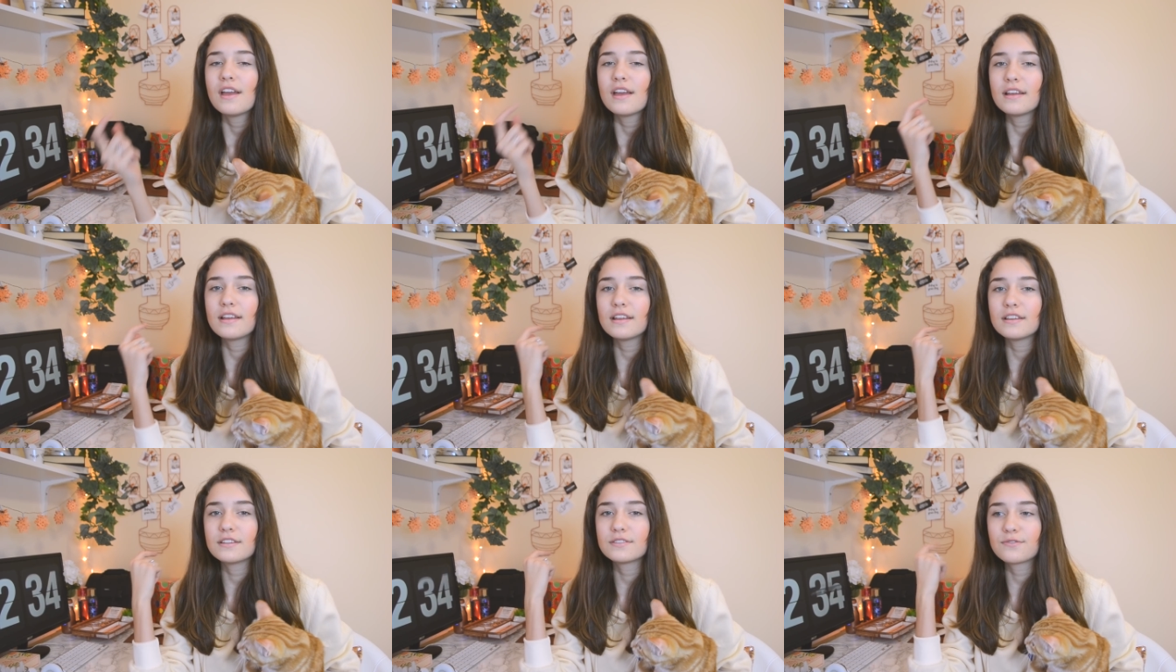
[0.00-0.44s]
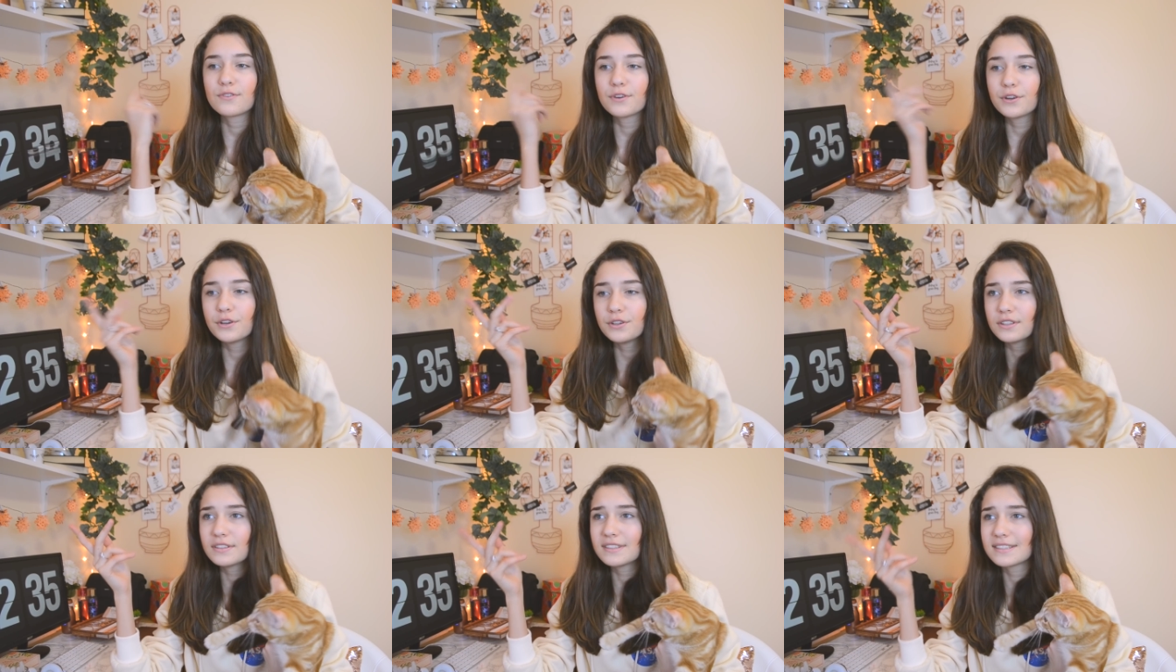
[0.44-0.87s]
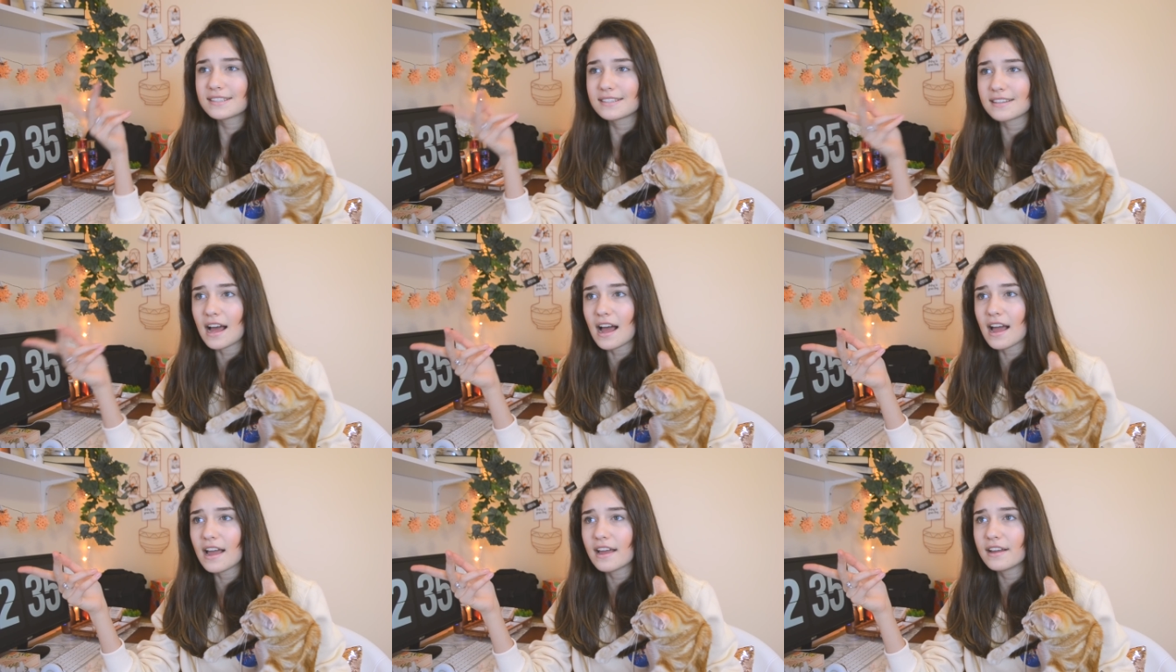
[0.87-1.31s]
is for you to
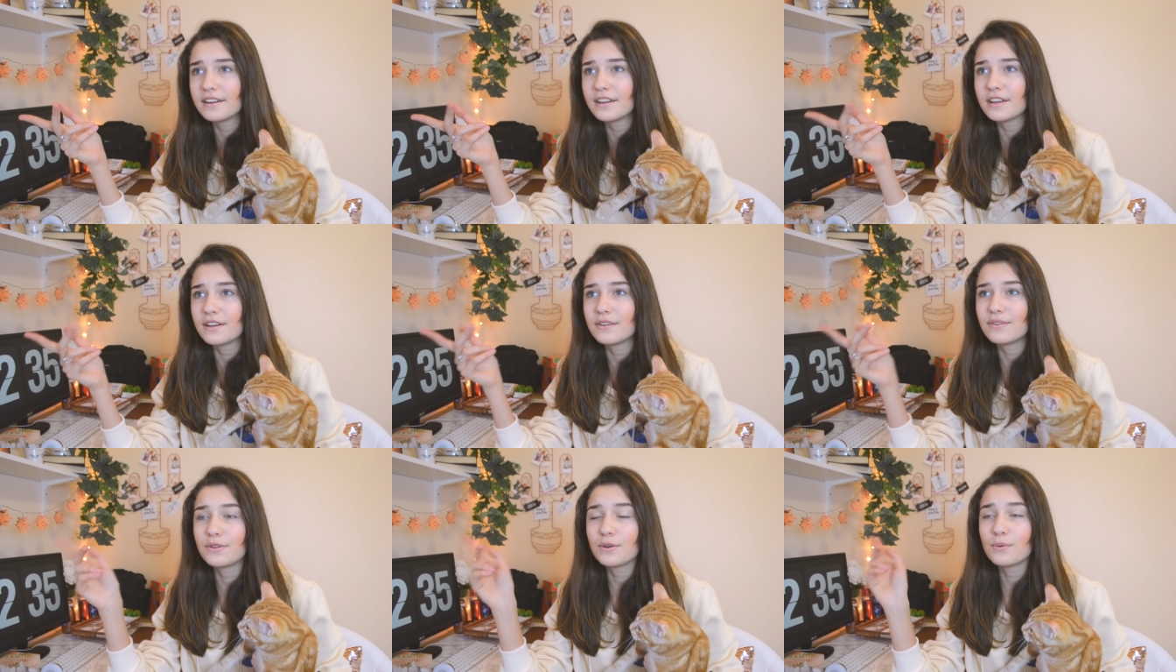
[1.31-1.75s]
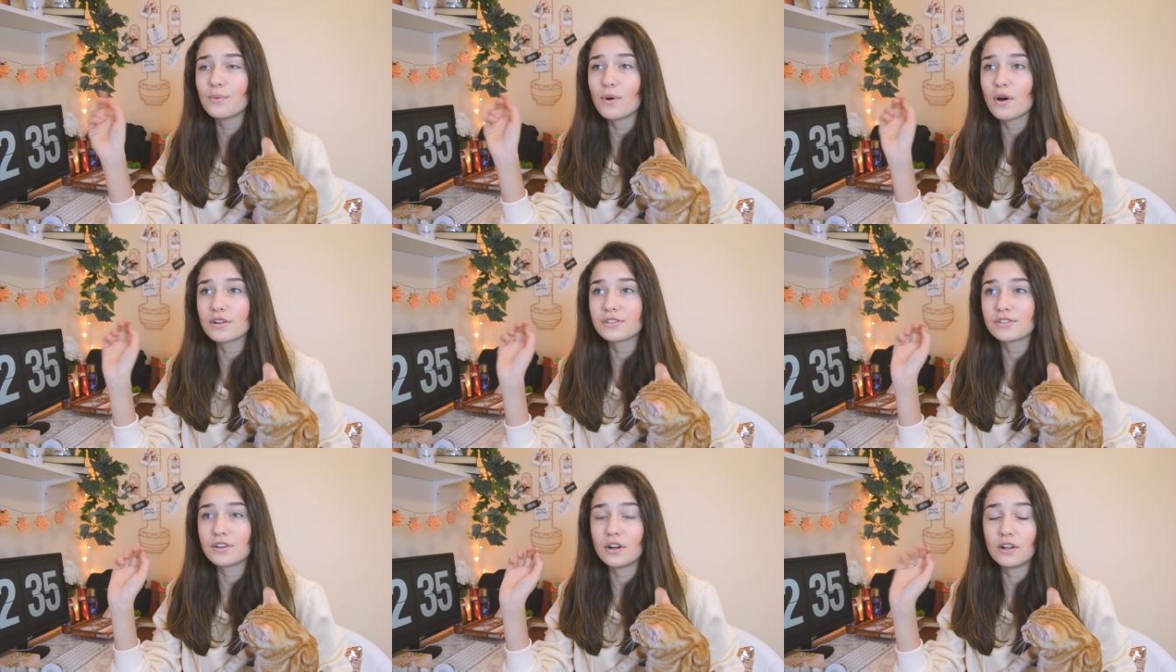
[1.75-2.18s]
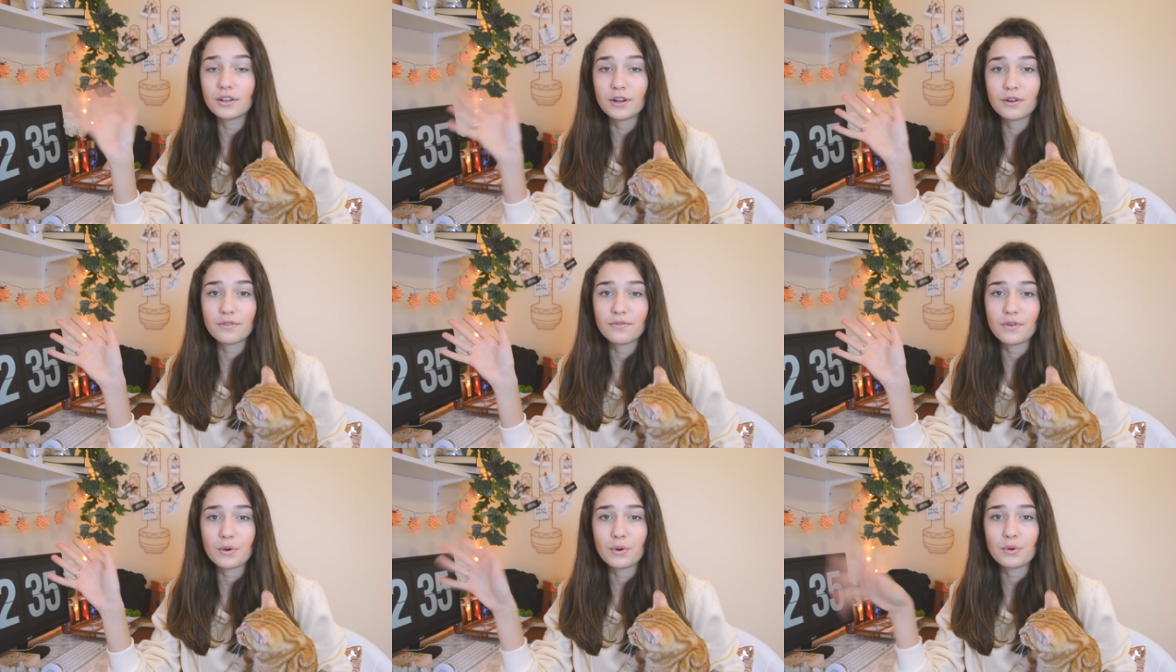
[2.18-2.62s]
decide if you want all
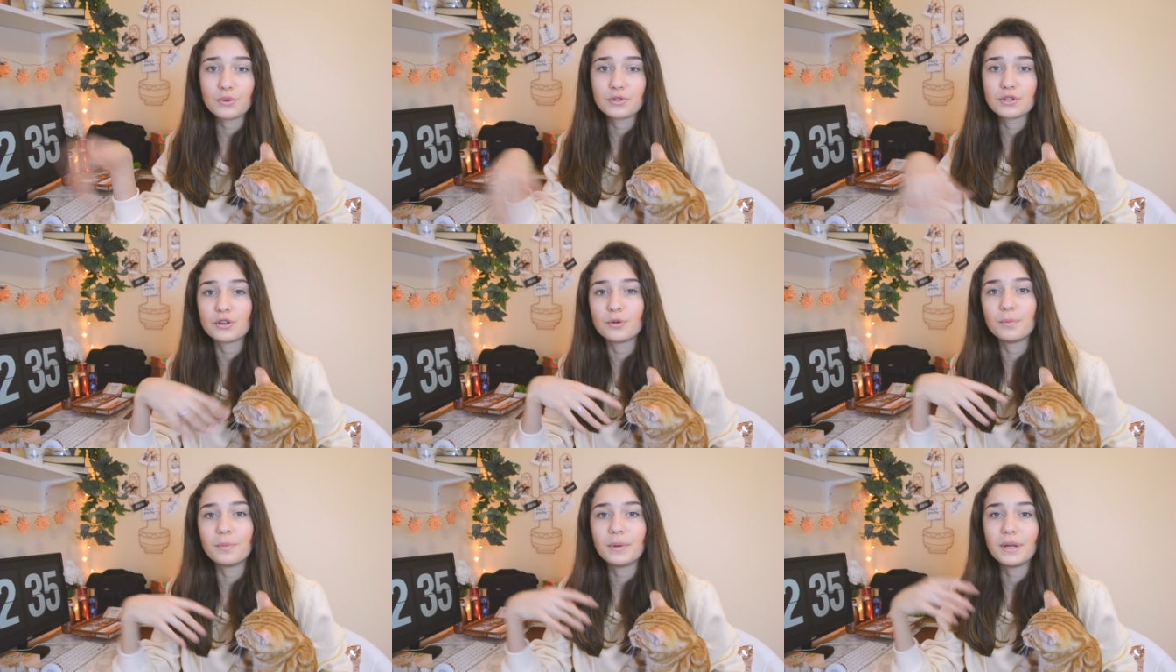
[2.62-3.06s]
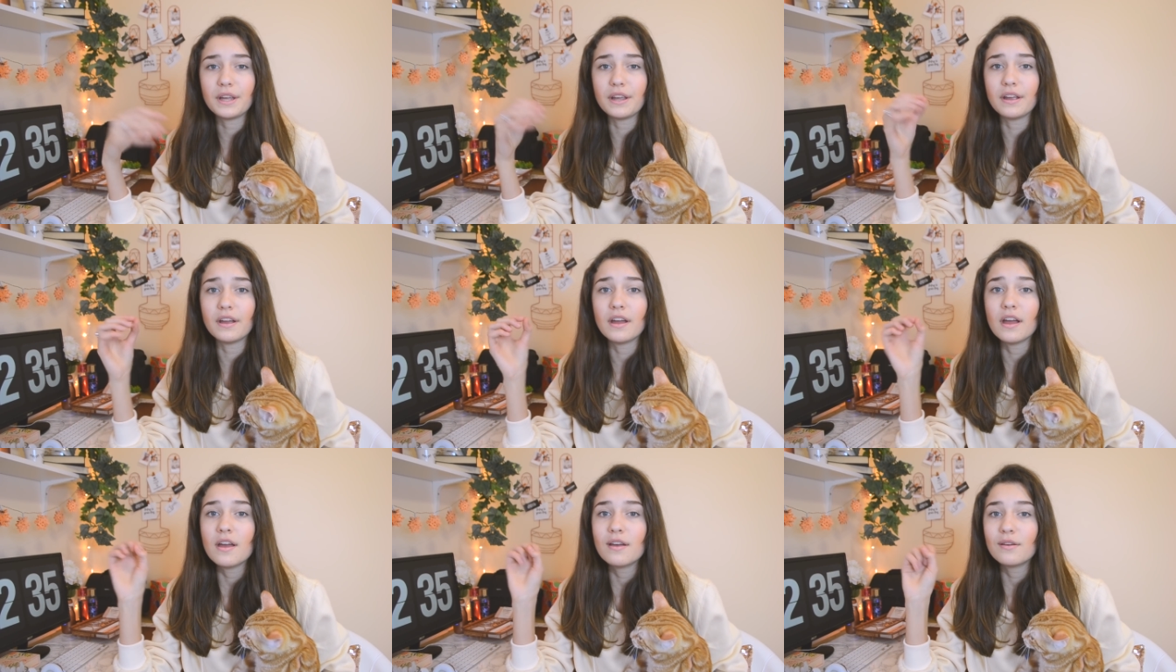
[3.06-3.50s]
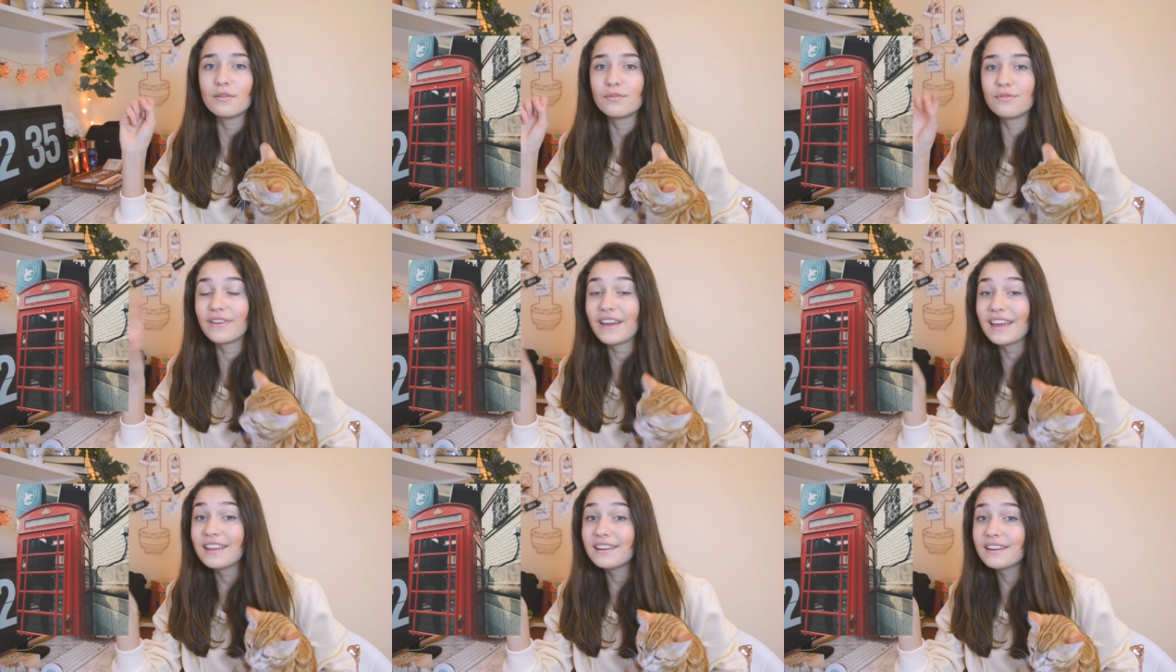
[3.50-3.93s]
your photos to be
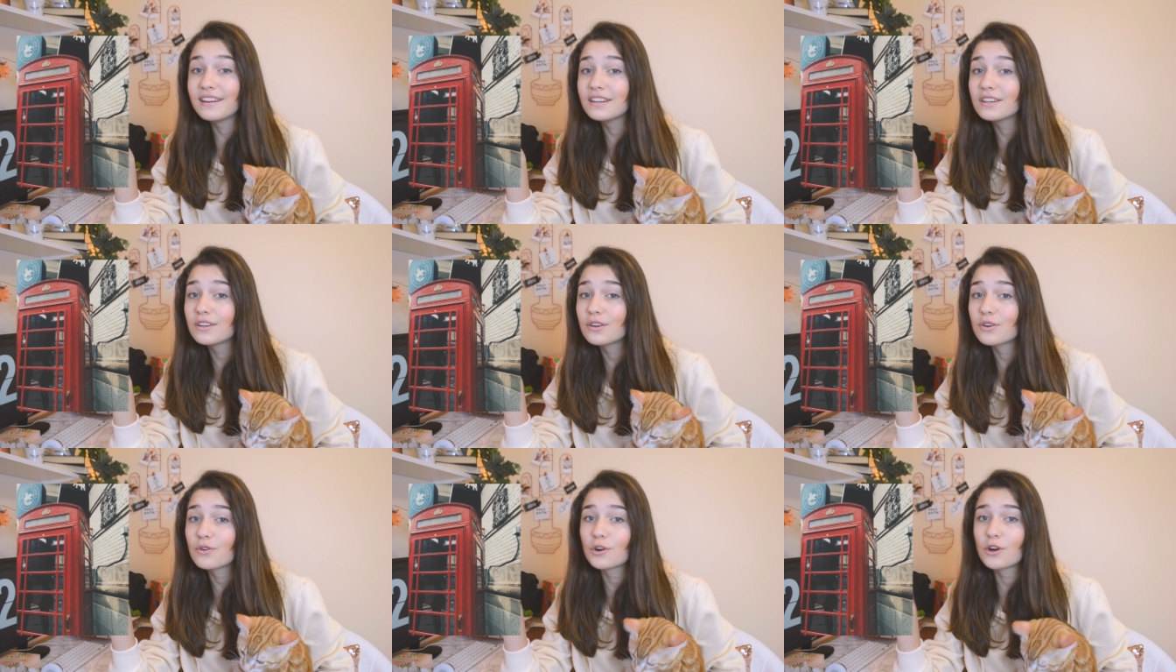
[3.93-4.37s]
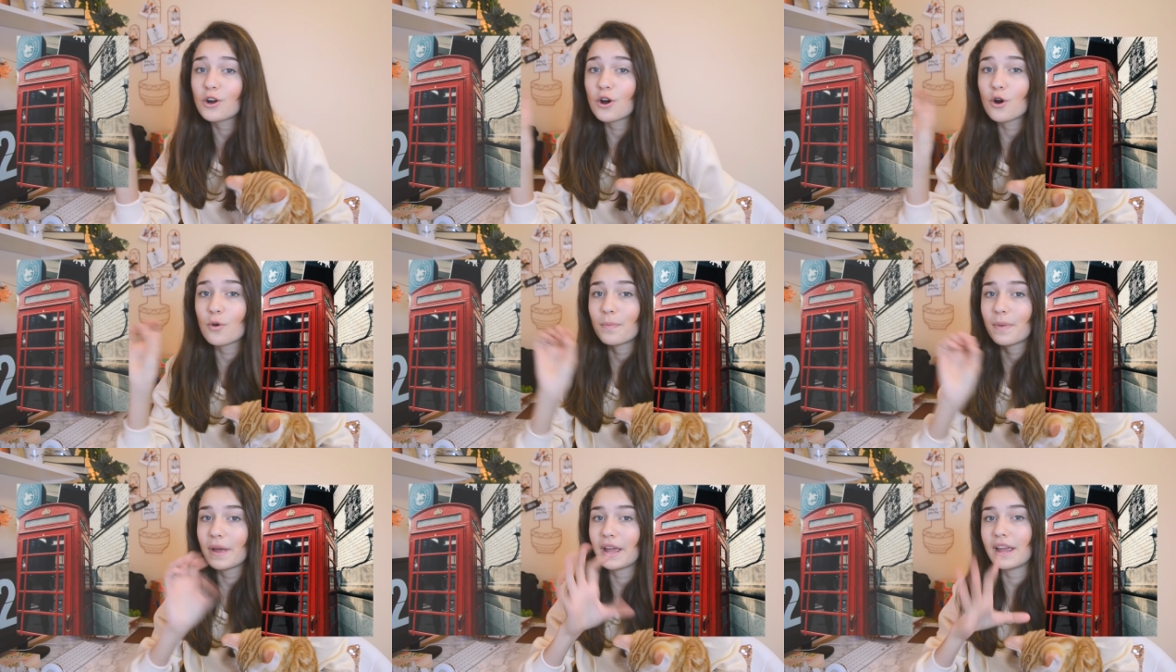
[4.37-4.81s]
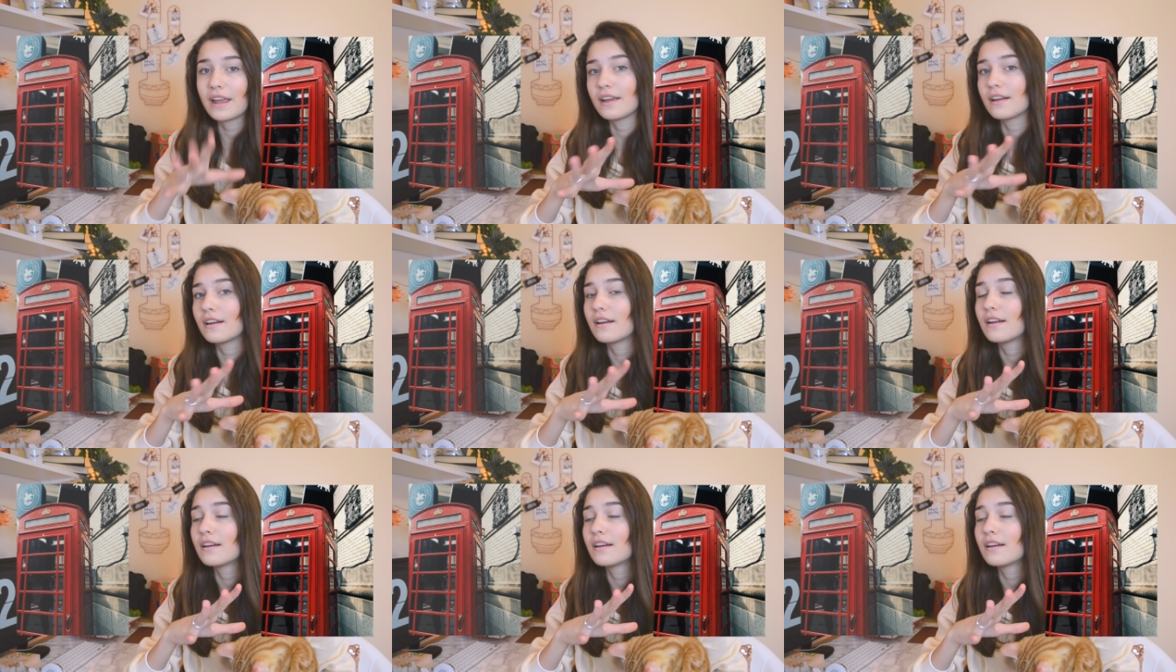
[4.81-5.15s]
faded or opaque.